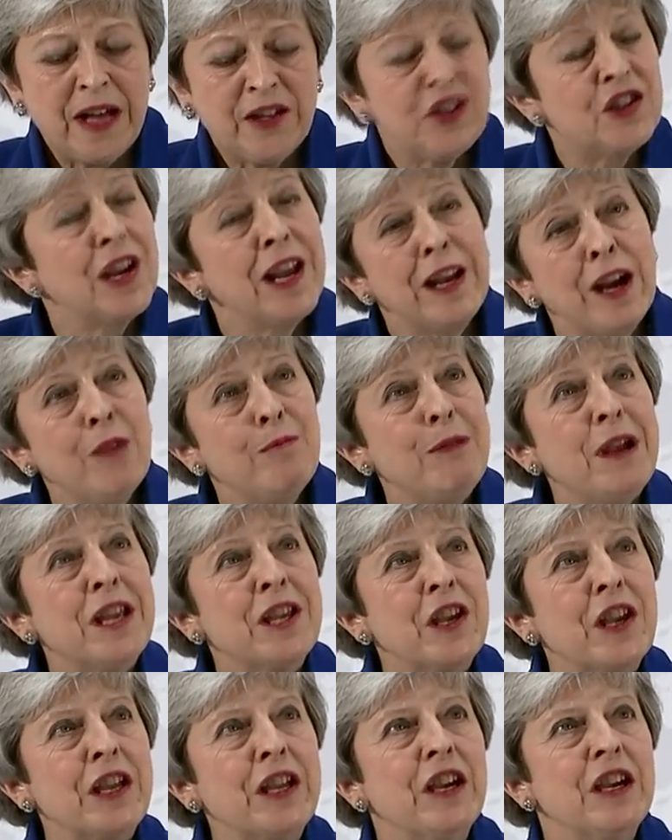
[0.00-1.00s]
And today I'm
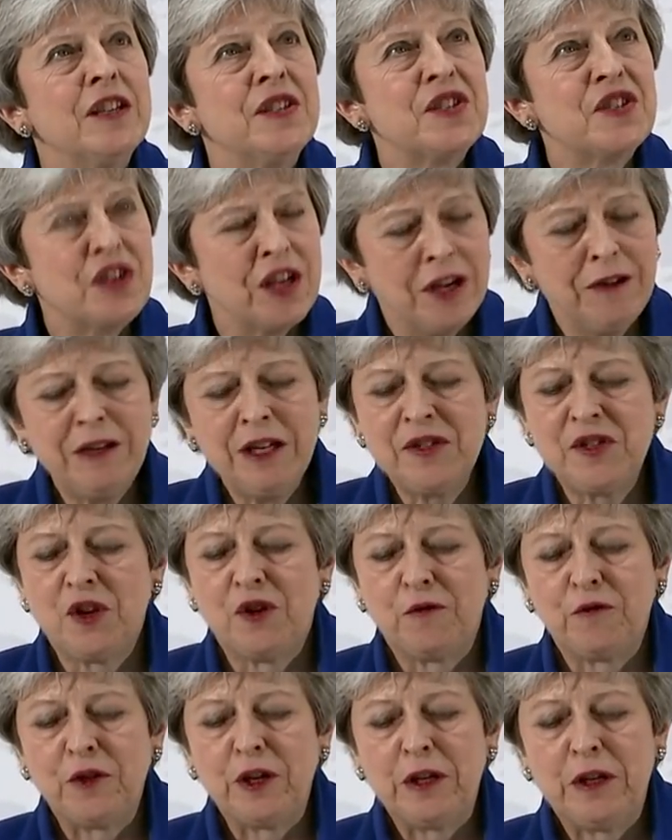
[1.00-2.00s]
making a
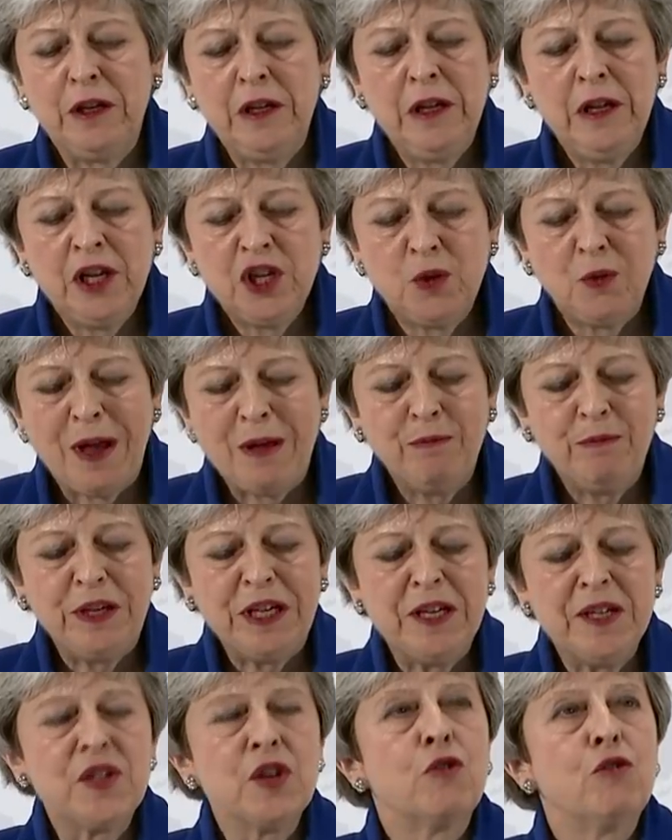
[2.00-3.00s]
serious offer to
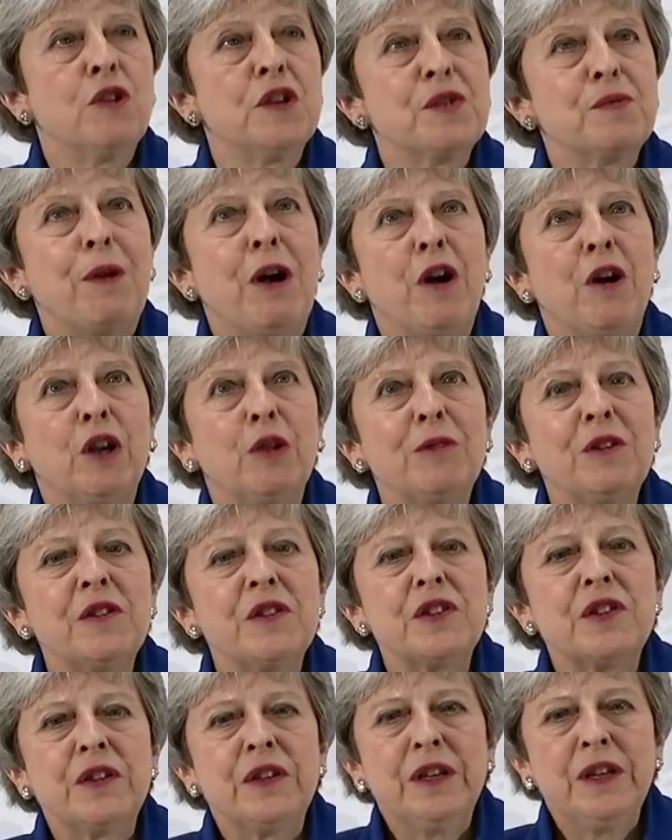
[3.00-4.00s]
MPs across
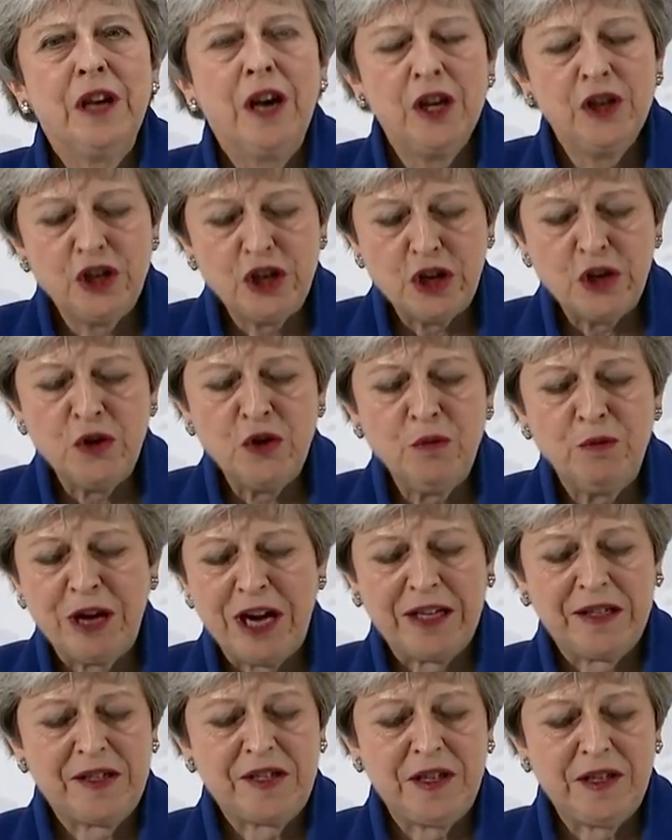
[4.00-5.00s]
Parliament, a new
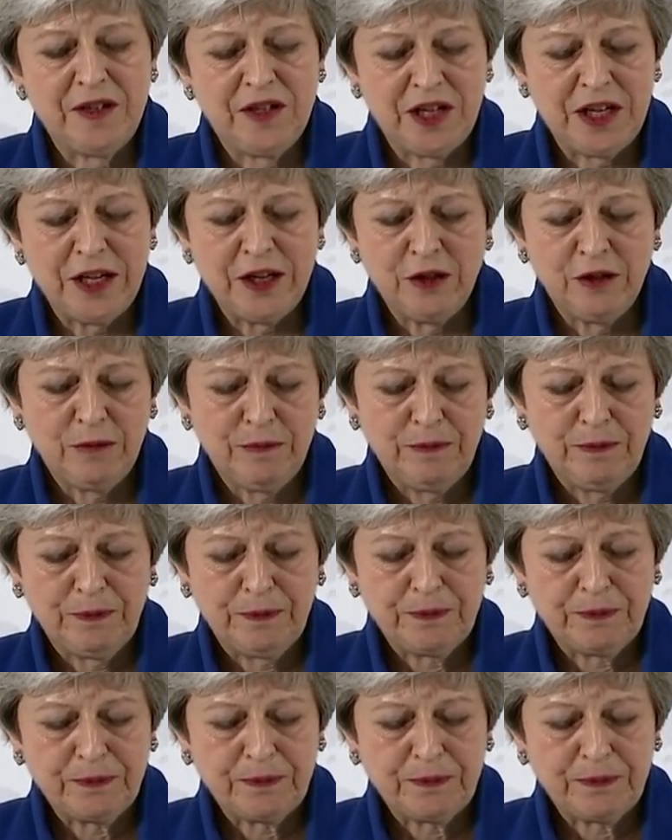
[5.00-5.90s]
Brexit deal.